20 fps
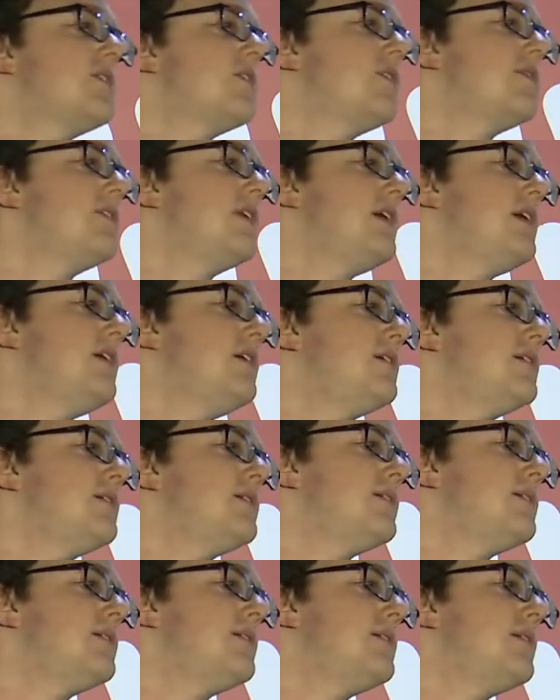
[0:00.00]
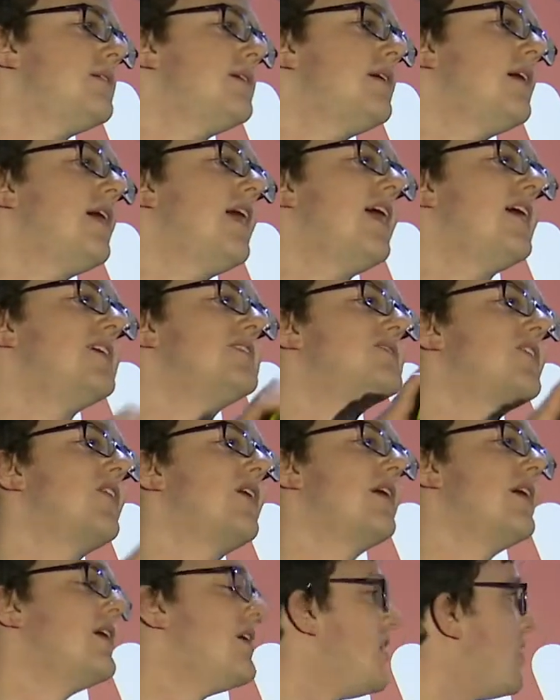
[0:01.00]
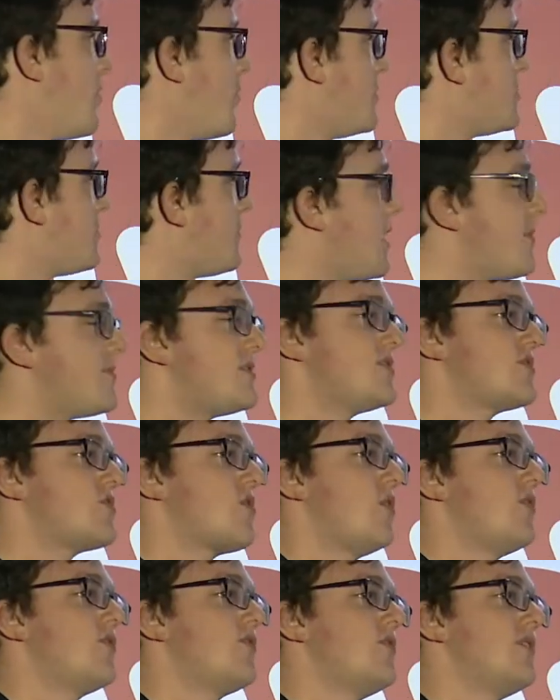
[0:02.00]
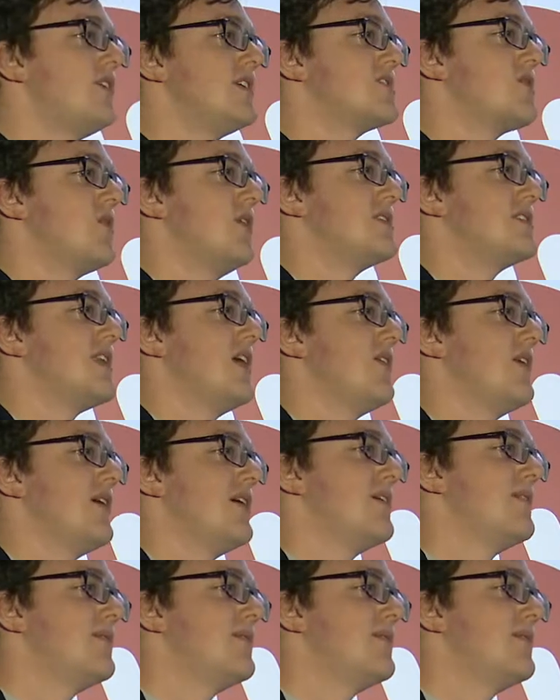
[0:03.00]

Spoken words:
on the, hi, sorry. Would you be able to scroll through this quite slowly?